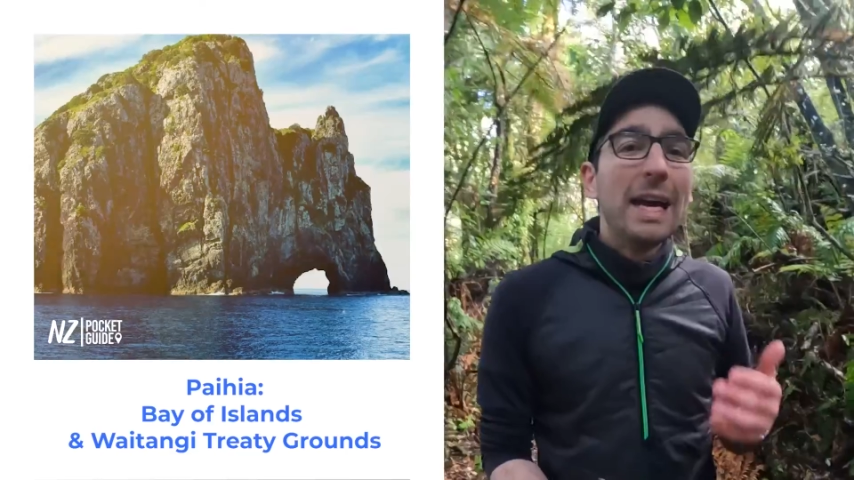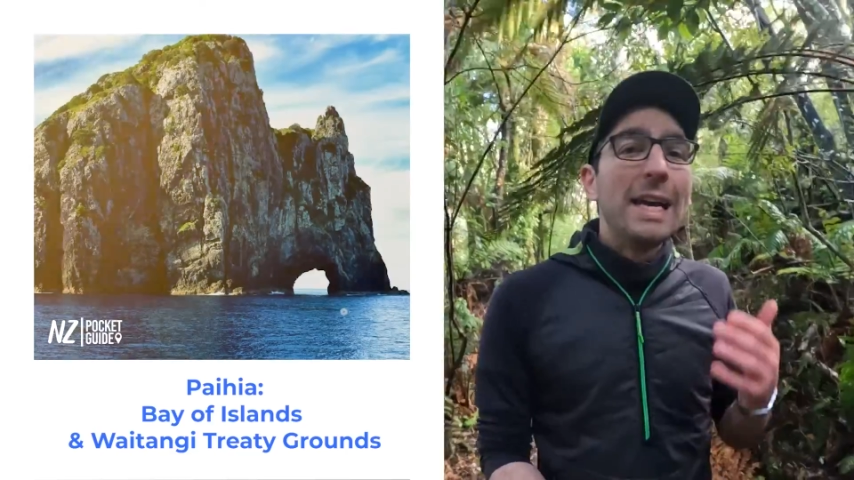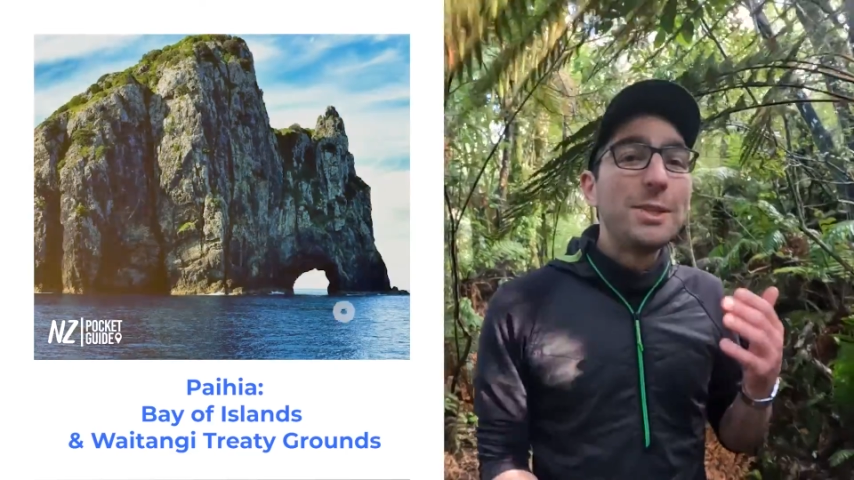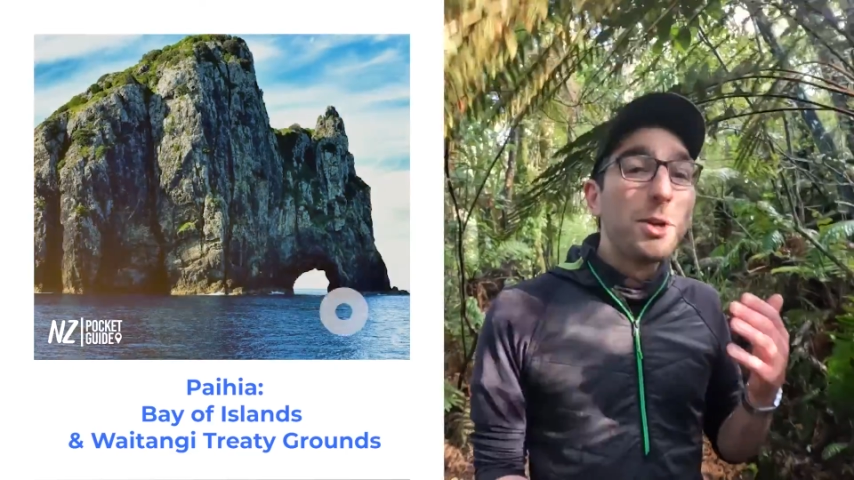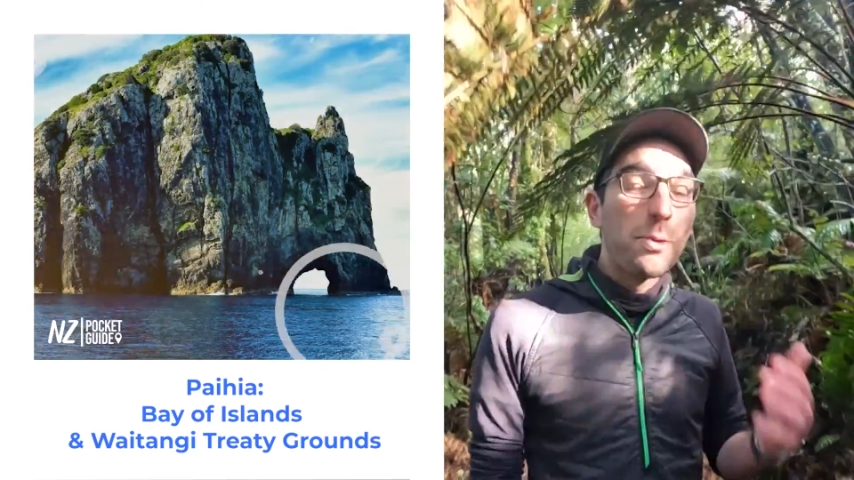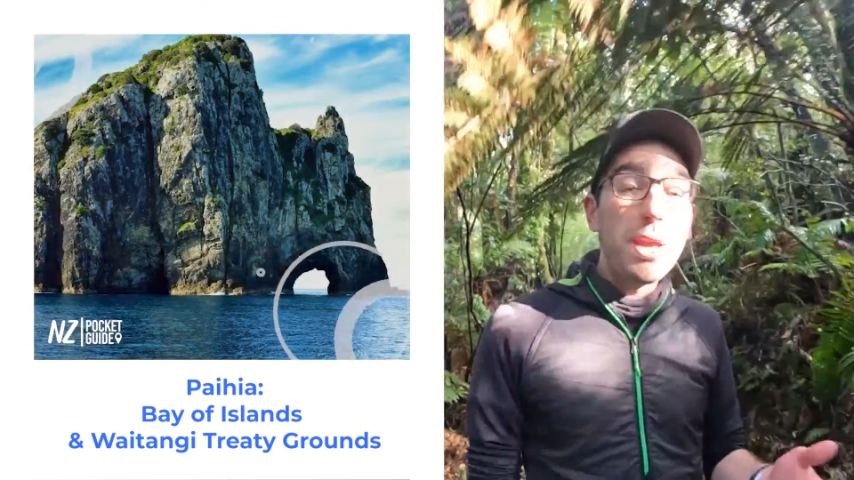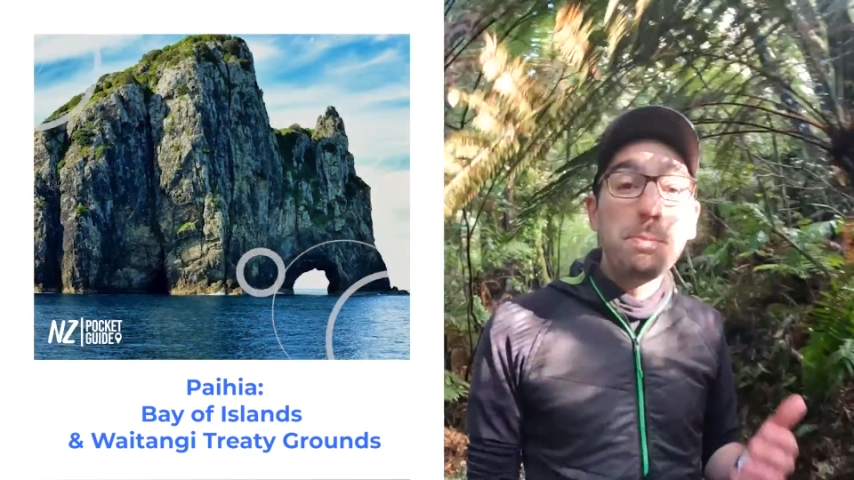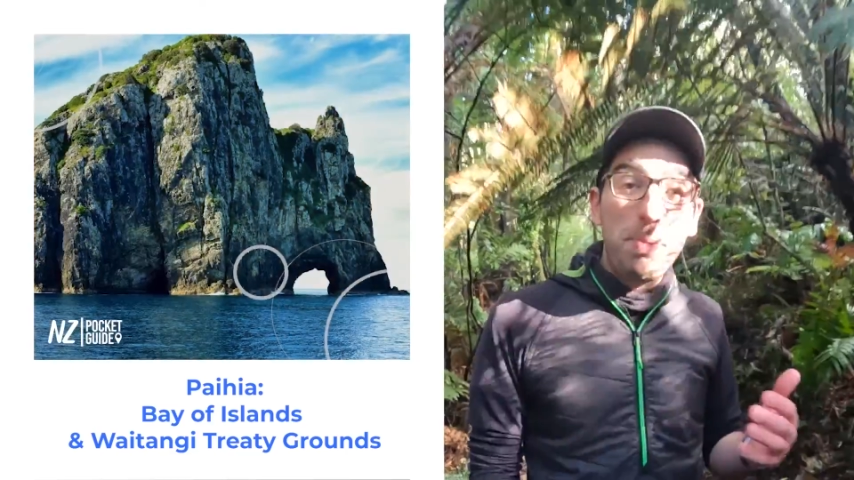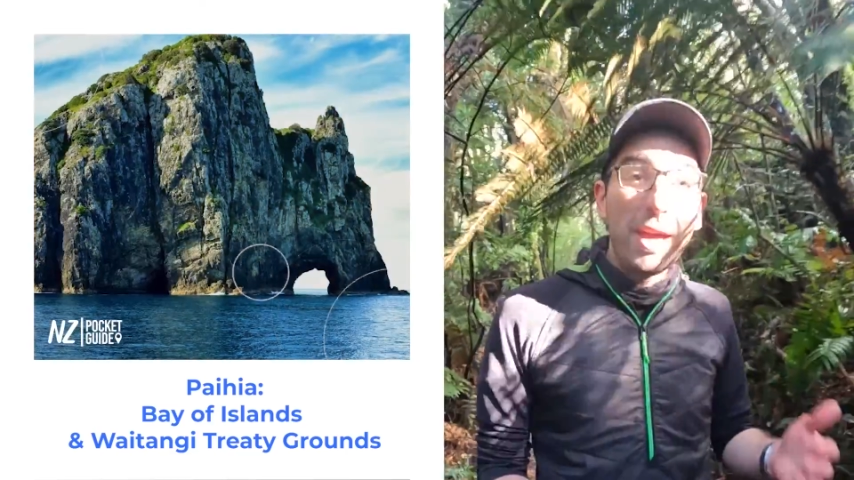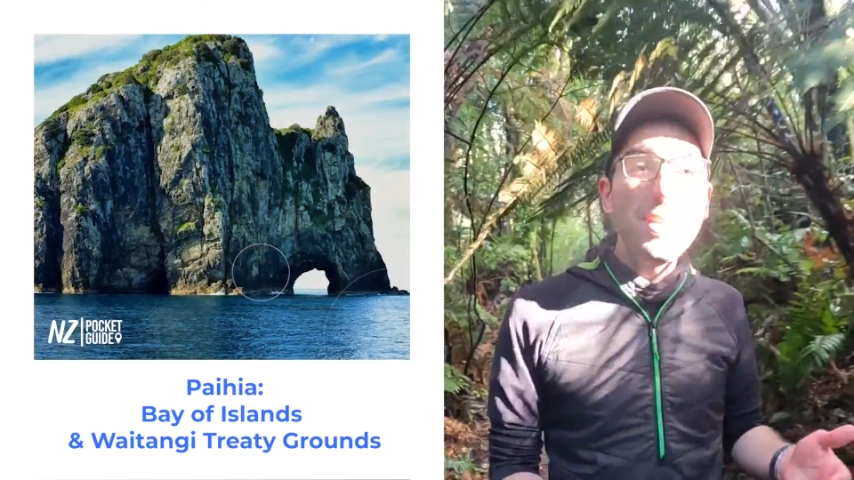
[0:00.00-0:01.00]
It's a
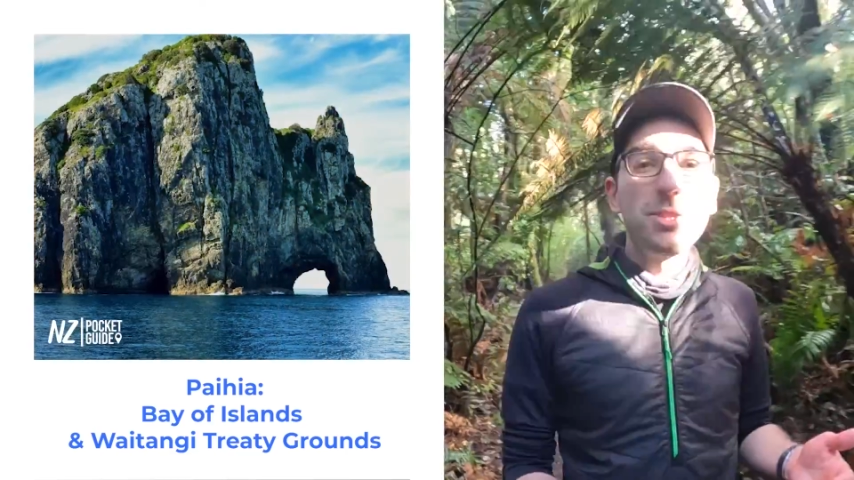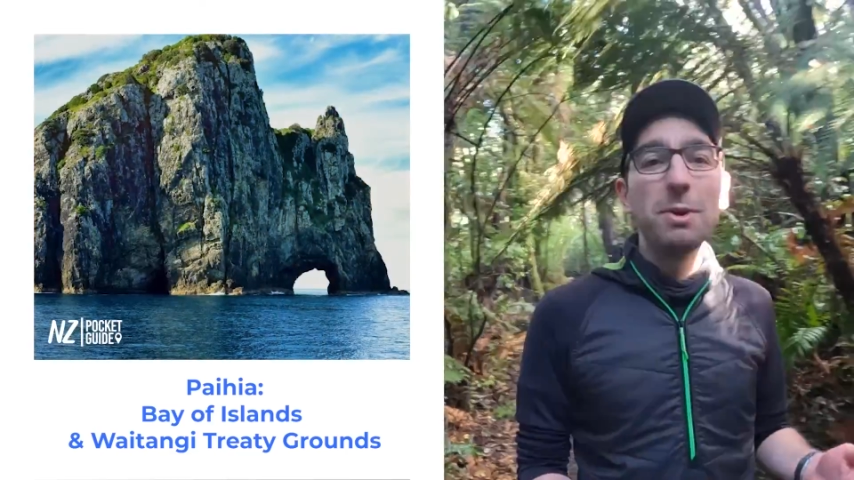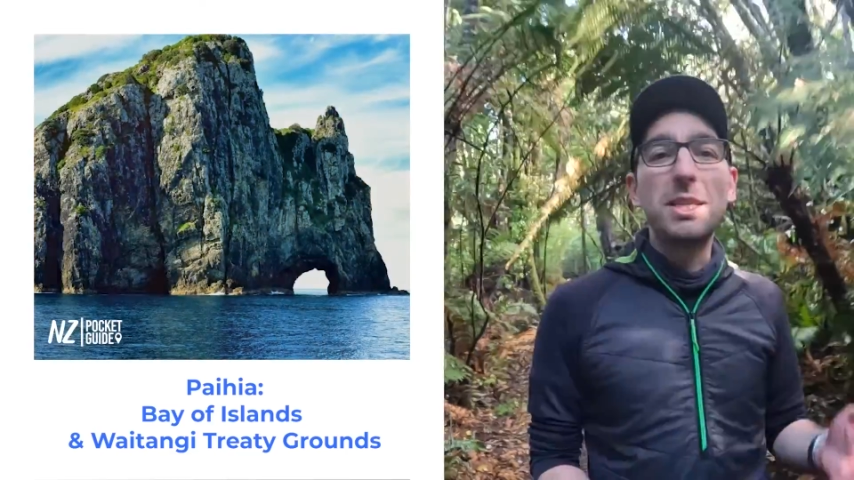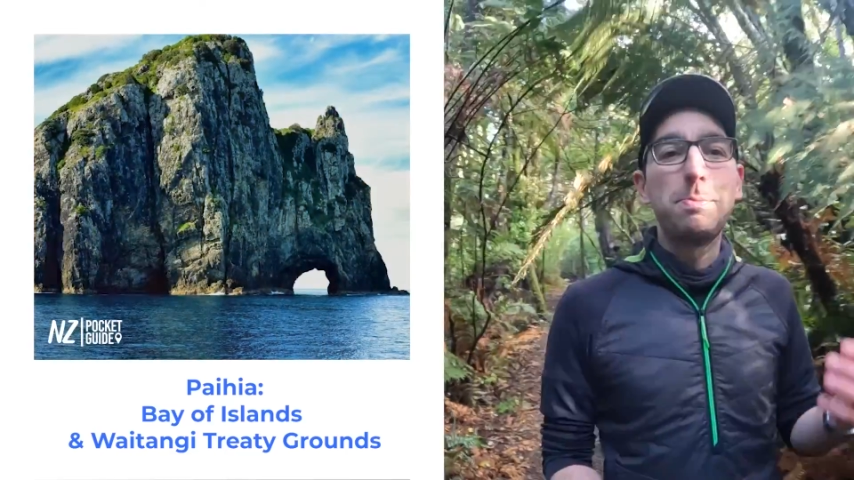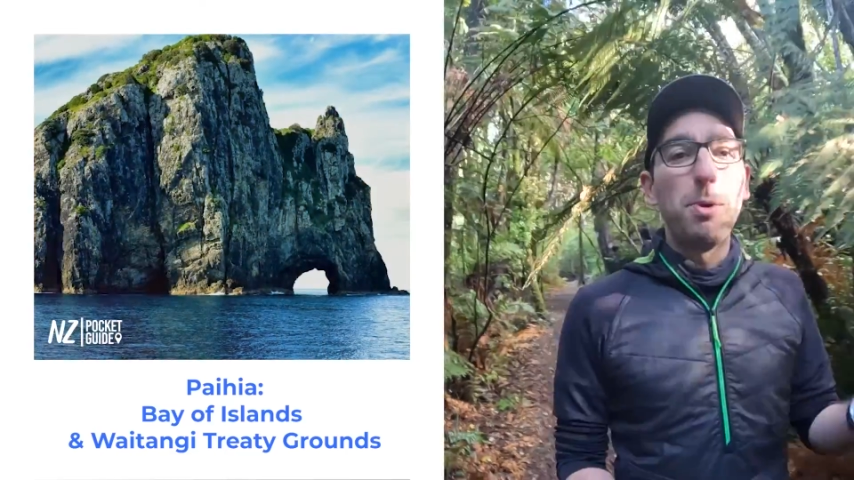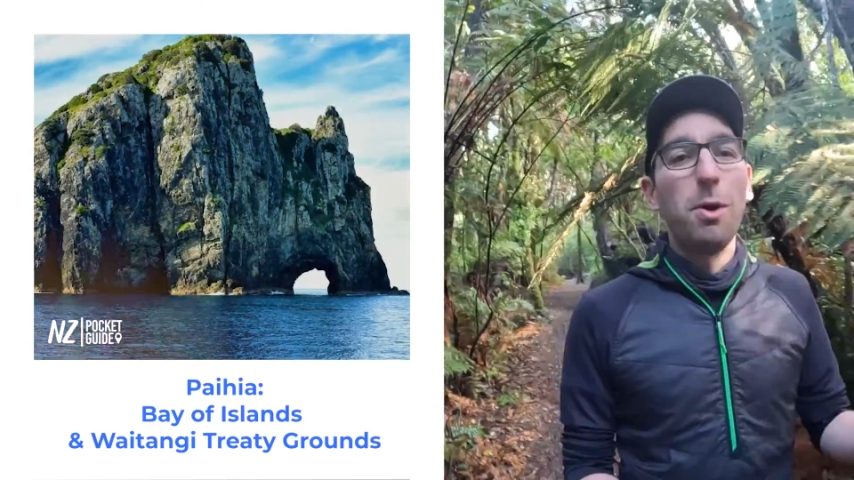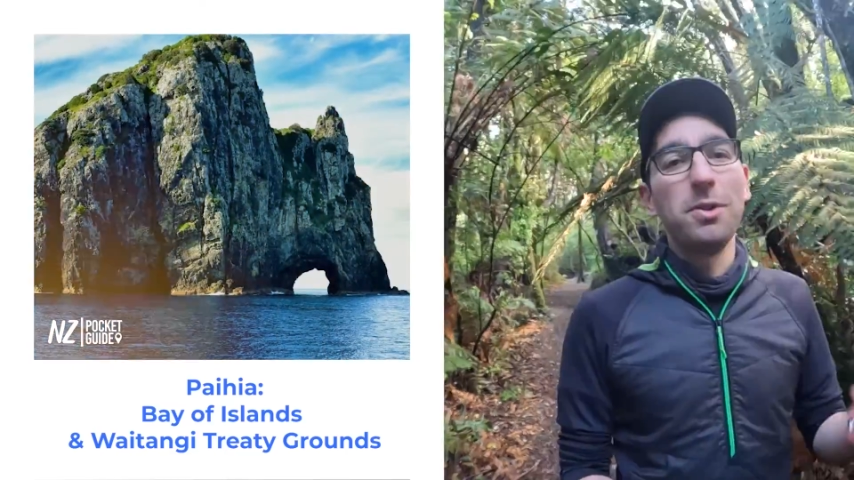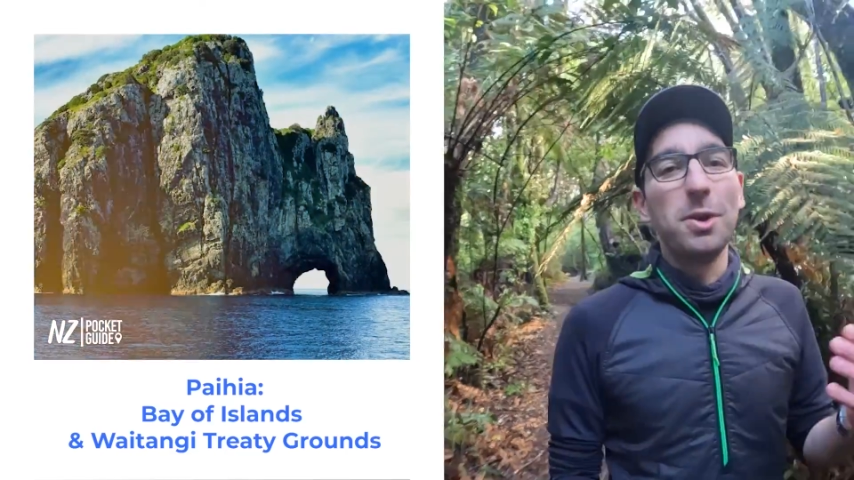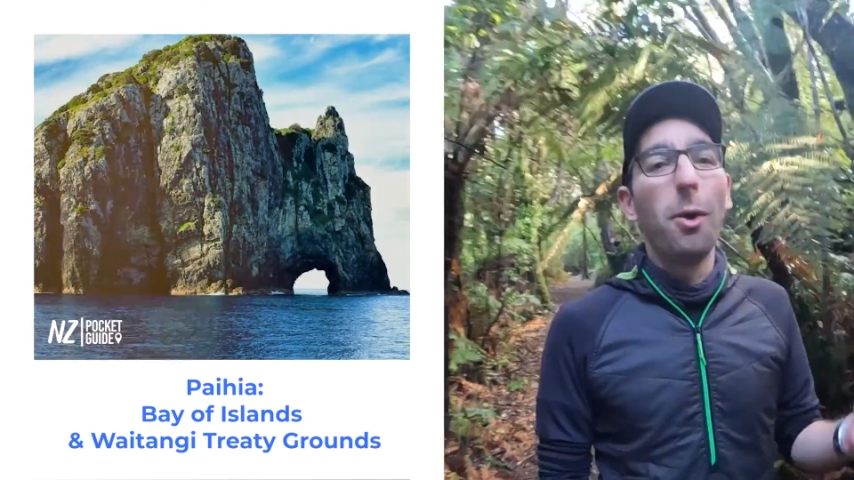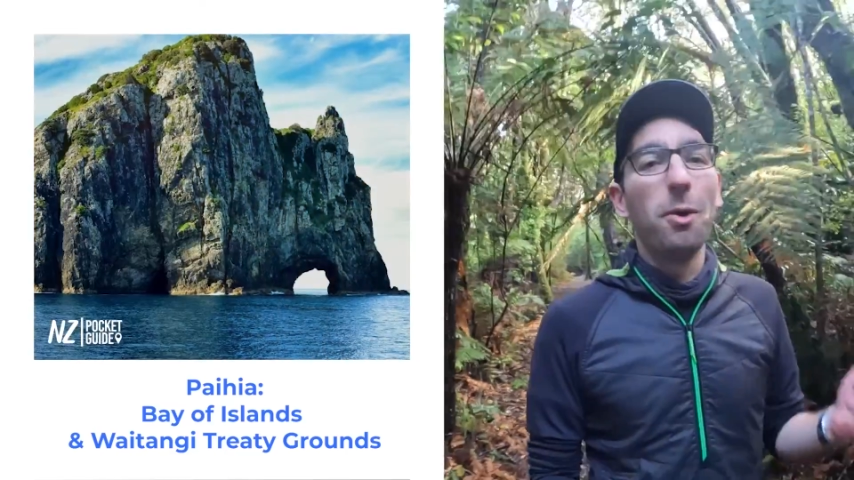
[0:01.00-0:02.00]
great base to explore
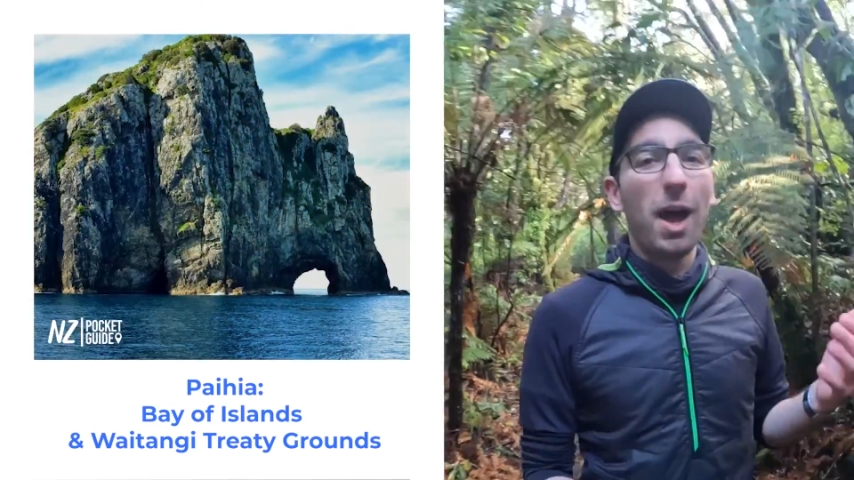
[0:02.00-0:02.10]
the